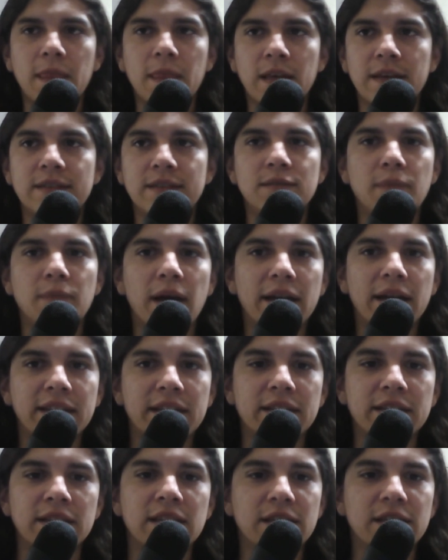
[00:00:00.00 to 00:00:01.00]
He's a man
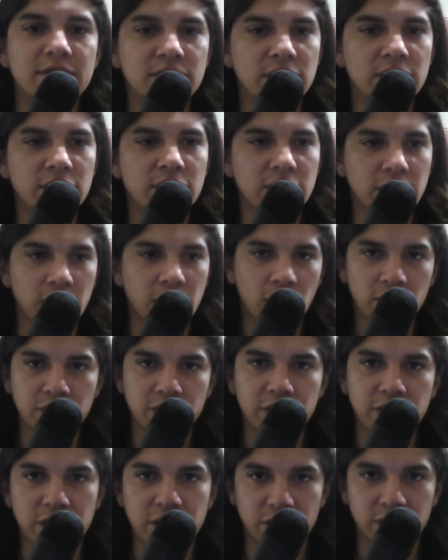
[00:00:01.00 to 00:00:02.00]
that lived nearly
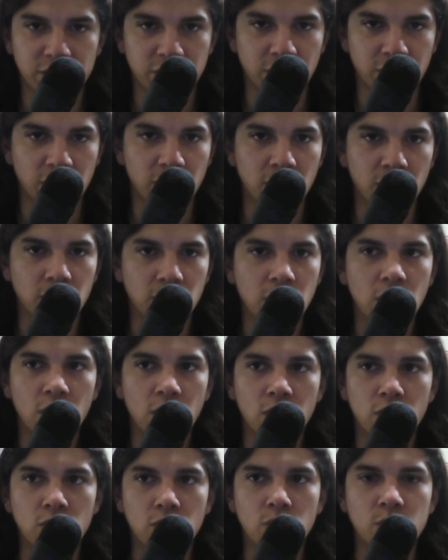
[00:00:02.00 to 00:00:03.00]
100 years ago,
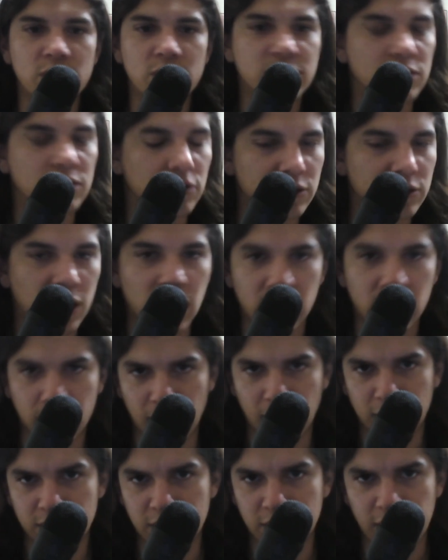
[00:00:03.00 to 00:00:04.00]
who we still talk
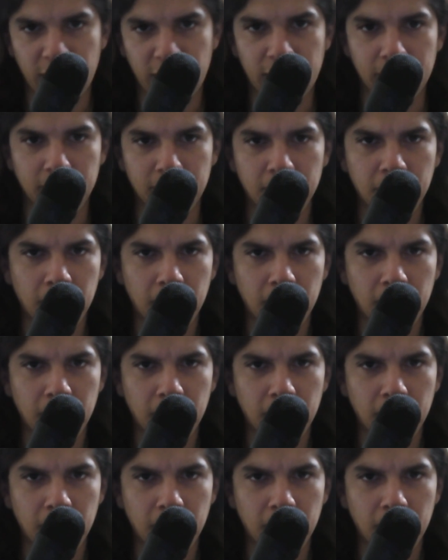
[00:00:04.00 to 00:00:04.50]
about today,